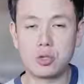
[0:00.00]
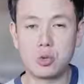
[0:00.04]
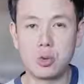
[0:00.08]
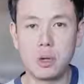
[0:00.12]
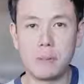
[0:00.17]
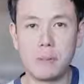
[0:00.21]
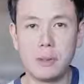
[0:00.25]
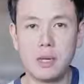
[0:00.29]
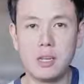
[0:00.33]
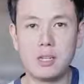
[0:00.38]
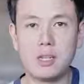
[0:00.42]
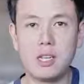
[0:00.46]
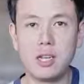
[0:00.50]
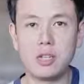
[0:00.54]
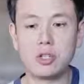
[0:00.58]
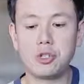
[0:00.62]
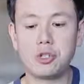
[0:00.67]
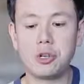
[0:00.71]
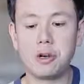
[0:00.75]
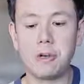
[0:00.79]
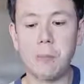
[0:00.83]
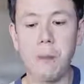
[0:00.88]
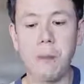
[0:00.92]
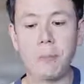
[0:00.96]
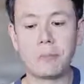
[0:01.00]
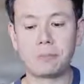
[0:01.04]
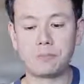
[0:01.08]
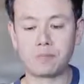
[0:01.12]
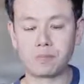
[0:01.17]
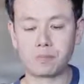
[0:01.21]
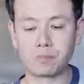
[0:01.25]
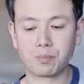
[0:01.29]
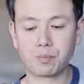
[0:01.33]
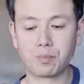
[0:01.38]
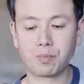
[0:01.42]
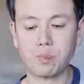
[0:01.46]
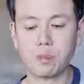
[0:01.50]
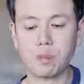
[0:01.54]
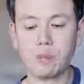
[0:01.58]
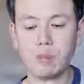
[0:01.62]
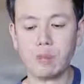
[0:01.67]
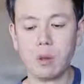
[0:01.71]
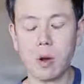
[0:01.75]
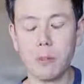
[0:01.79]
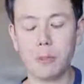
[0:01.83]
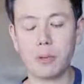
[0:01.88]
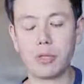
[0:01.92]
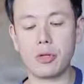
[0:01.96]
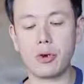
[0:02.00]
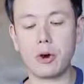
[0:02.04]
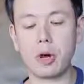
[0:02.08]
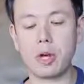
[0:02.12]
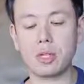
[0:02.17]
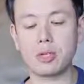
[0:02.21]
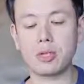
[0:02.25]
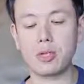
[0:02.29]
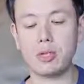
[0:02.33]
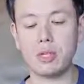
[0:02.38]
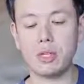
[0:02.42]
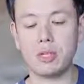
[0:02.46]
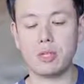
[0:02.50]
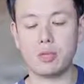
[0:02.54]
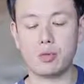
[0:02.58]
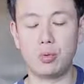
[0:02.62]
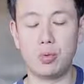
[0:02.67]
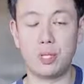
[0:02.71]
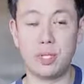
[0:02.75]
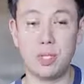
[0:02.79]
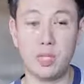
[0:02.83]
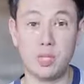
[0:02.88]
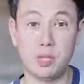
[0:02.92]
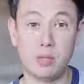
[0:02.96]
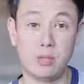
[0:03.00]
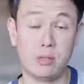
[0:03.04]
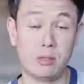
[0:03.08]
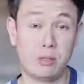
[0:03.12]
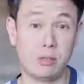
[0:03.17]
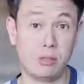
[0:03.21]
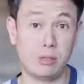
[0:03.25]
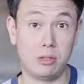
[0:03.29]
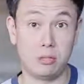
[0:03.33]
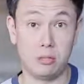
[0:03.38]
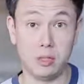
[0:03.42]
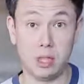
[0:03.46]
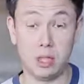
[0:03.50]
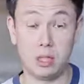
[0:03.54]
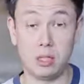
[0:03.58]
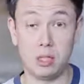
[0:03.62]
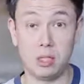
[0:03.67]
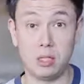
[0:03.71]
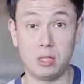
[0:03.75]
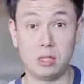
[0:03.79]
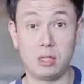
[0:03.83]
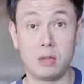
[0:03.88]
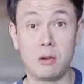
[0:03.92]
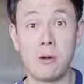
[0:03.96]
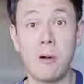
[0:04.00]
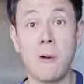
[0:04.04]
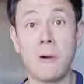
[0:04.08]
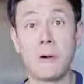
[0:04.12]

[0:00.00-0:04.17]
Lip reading: sweet bean texture, but there also is what tastes, to me at least,